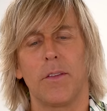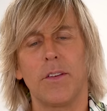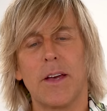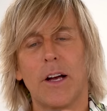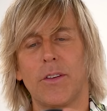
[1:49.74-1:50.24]

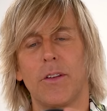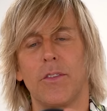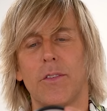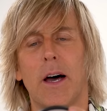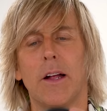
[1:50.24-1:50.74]
This actually
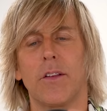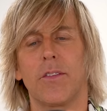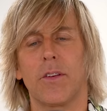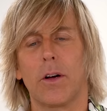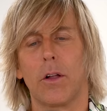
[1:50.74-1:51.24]
does not
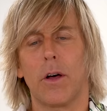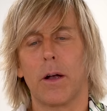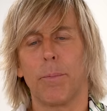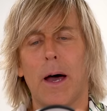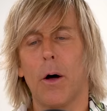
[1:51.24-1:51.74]
suck a
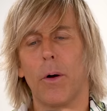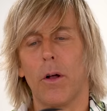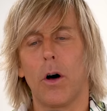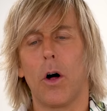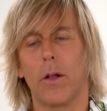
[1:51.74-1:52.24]
lot of power
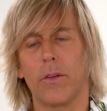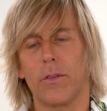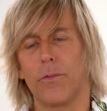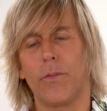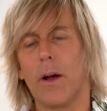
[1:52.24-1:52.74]
at all.
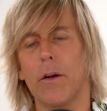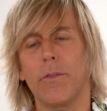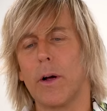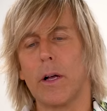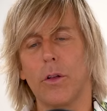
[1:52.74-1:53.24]
There's very,
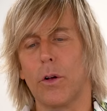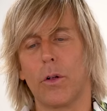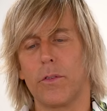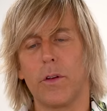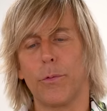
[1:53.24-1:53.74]
very
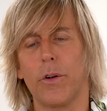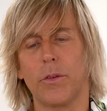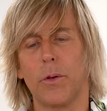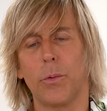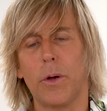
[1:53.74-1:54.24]
little
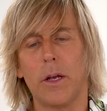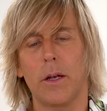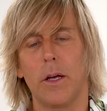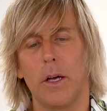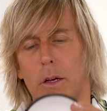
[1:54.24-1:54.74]
difference
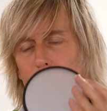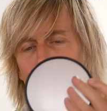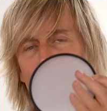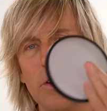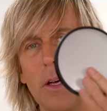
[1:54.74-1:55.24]
between
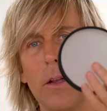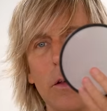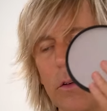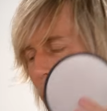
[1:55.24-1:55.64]
using the